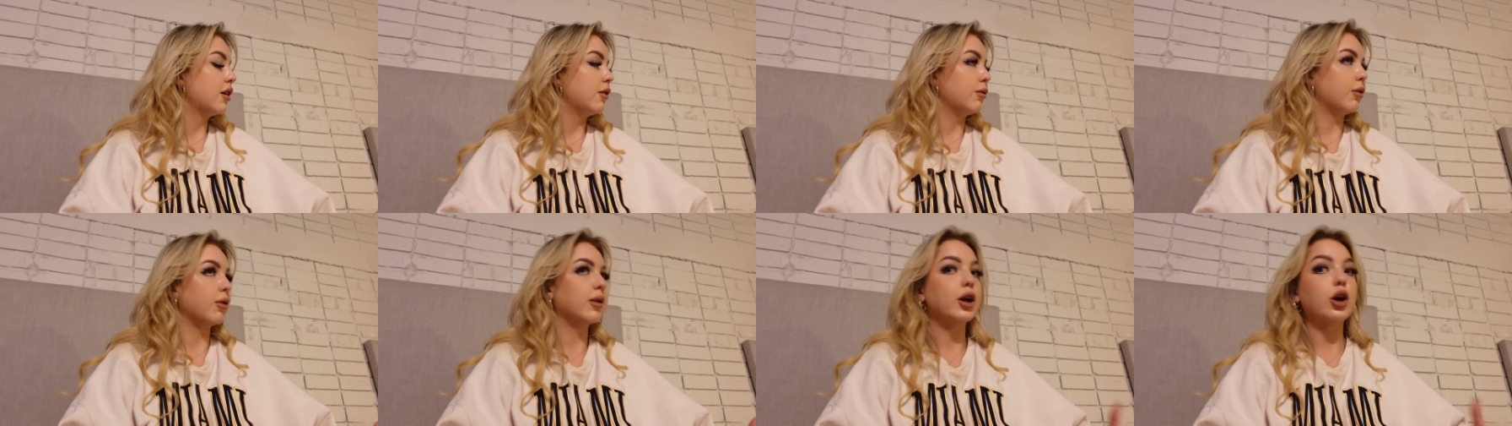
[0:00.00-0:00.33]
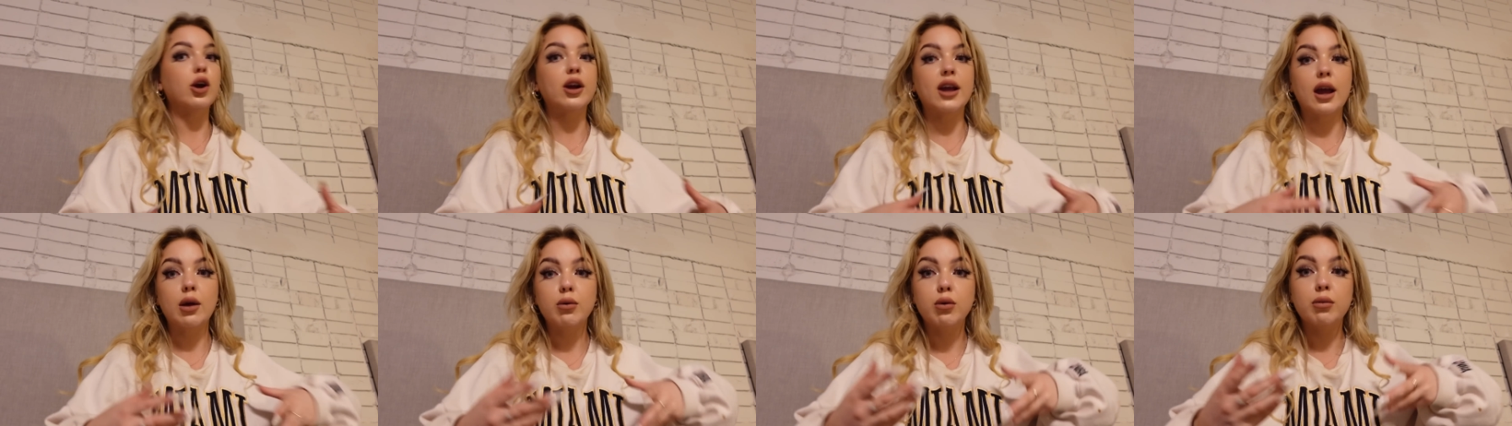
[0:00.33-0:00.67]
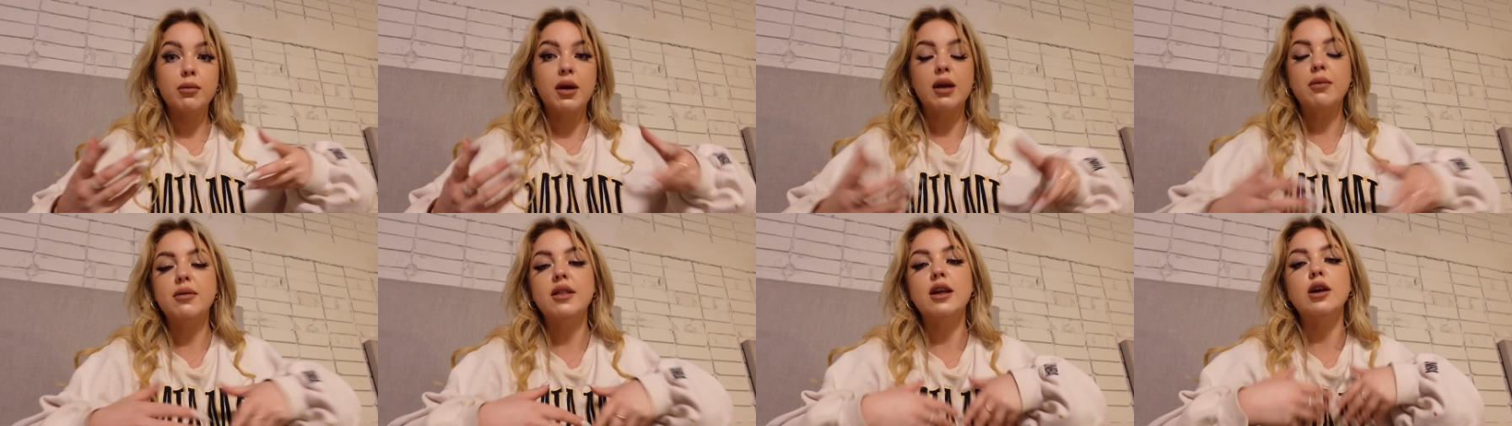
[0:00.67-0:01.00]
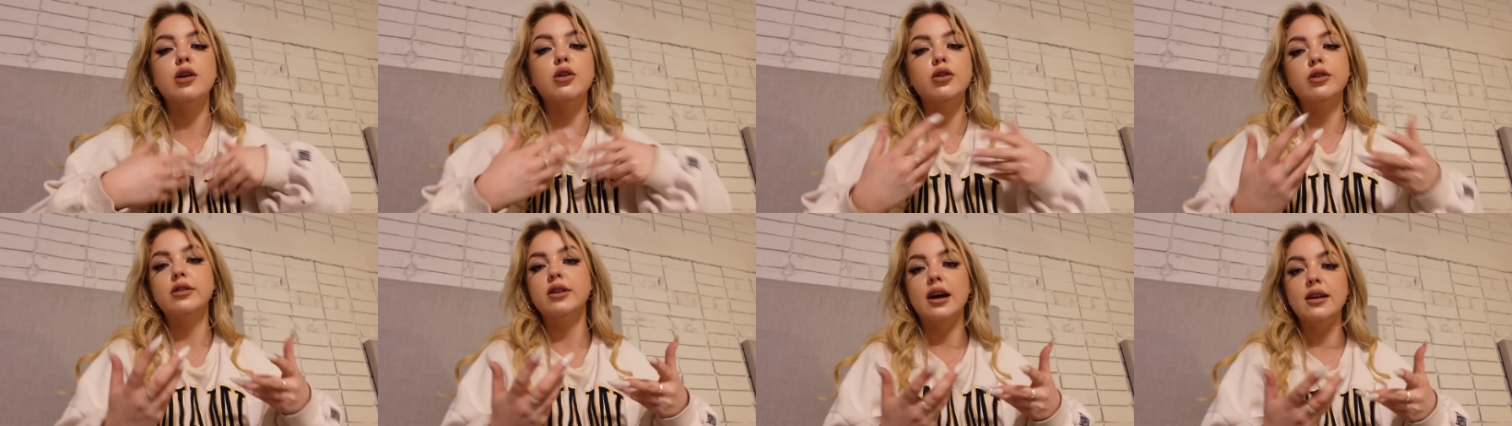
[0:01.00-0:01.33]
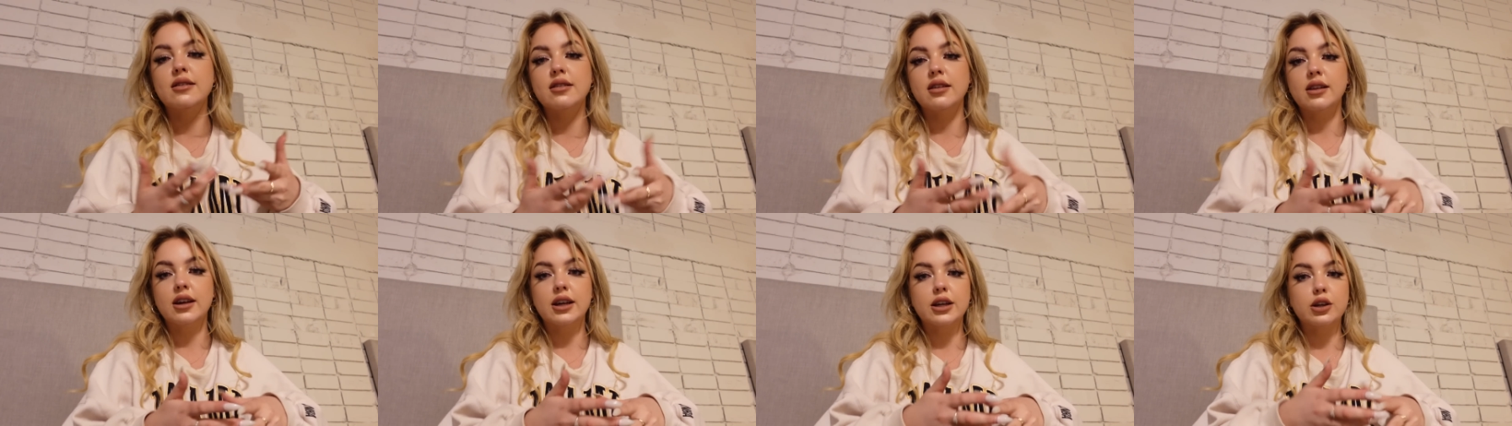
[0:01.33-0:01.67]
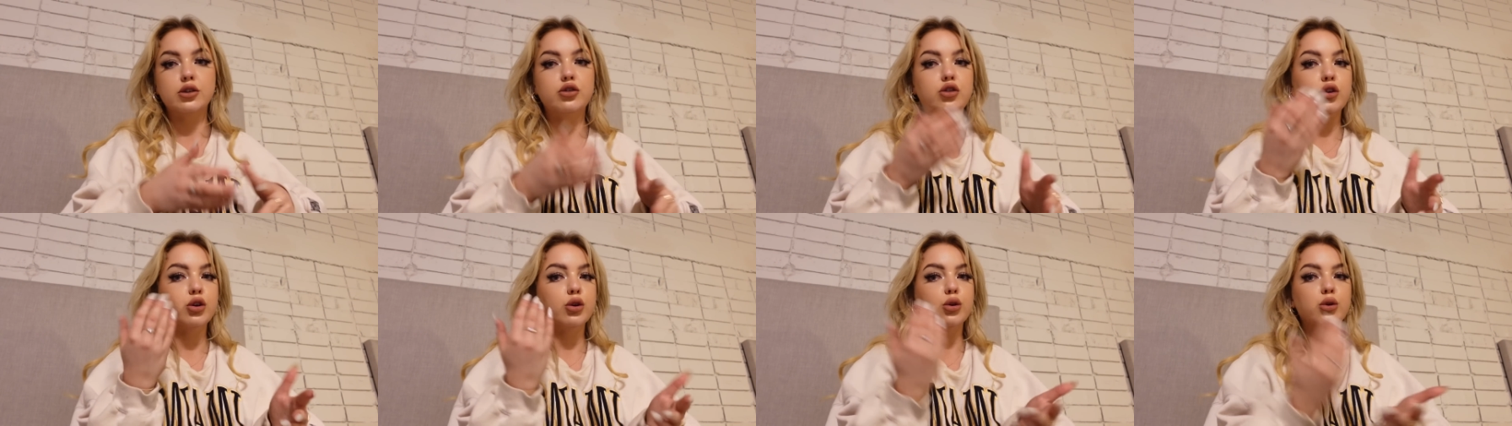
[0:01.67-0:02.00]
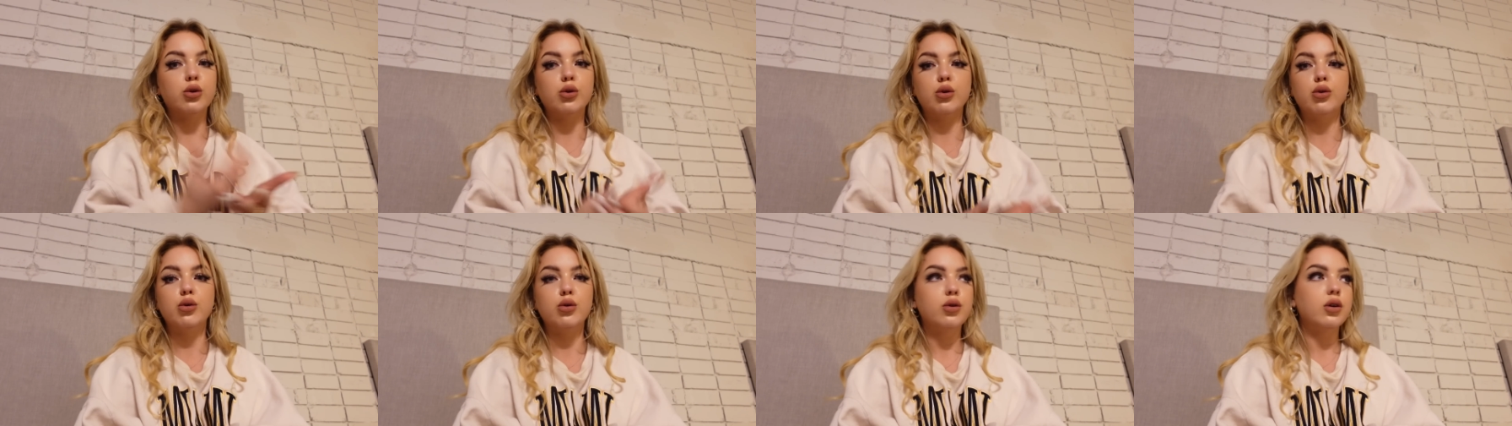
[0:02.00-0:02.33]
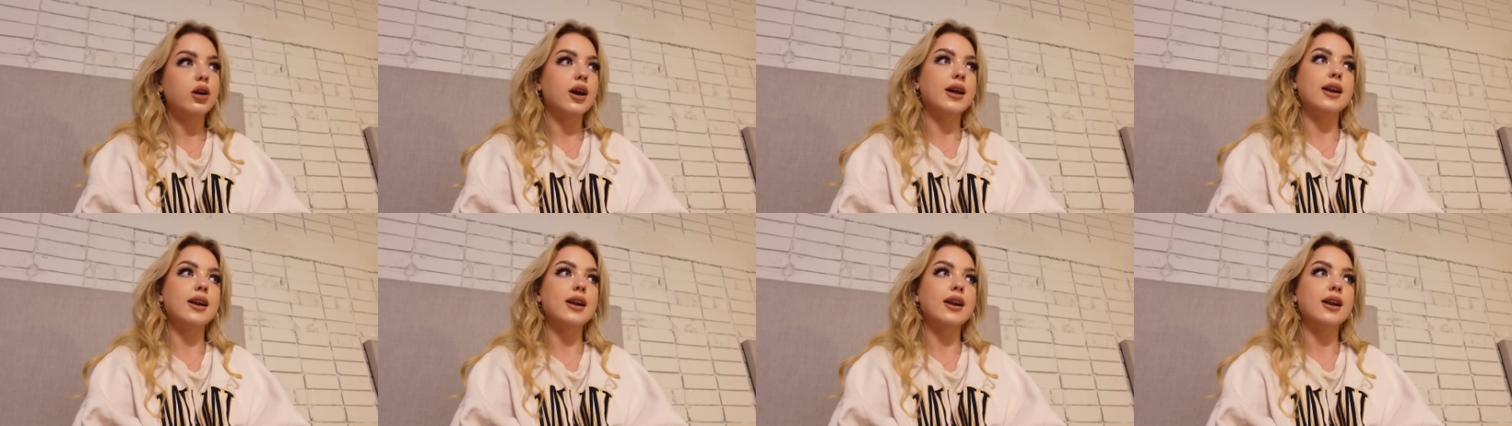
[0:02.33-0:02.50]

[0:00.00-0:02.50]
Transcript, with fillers: we were like, okay, well maybe they're good nights are like two